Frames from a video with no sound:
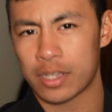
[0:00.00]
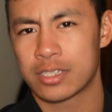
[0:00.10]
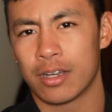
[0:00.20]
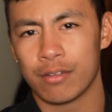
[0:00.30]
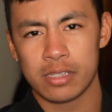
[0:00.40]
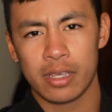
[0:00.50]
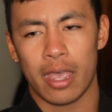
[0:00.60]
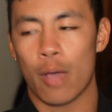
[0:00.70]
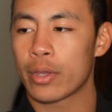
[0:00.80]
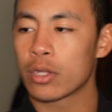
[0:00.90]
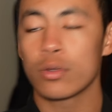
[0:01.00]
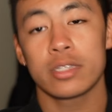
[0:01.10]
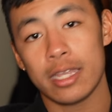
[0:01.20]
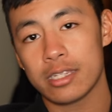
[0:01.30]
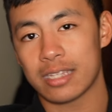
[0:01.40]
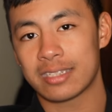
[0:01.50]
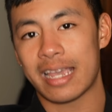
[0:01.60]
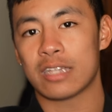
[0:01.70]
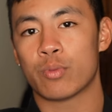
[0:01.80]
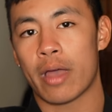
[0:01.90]
ourselves. And we can always get to that
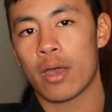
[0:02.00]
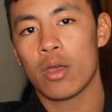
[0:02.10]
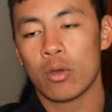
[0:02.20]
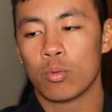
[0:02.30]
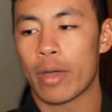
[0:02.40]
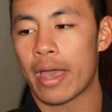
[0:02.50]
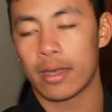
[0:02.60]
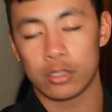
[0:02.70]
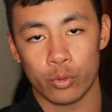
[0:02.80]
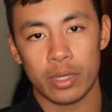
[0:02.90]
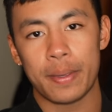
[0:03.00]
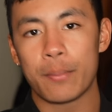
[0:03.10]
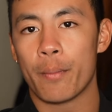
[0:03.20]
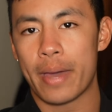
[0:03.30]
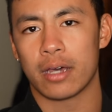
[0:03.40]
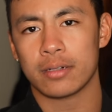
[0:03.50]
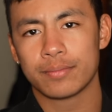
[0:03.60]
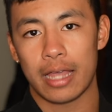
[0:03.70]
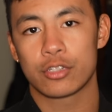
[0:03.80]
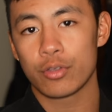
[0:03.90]
stage where we're doing a bit more better.
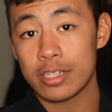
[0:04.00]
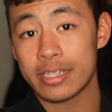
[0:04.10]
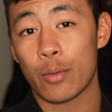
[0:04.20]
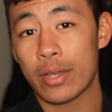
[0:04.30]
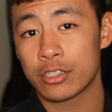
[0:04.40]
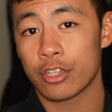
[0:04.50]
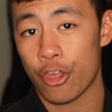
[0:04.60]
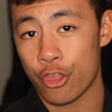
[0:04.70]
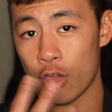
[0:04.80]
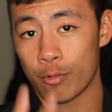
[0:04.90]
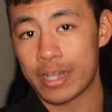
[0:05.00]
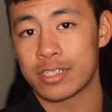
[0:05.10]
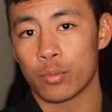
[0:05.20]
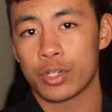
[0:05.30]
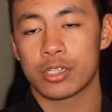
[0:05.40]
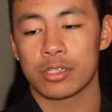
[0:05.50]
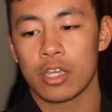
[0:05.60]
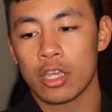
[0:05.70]
And so this segues to the third reason, which is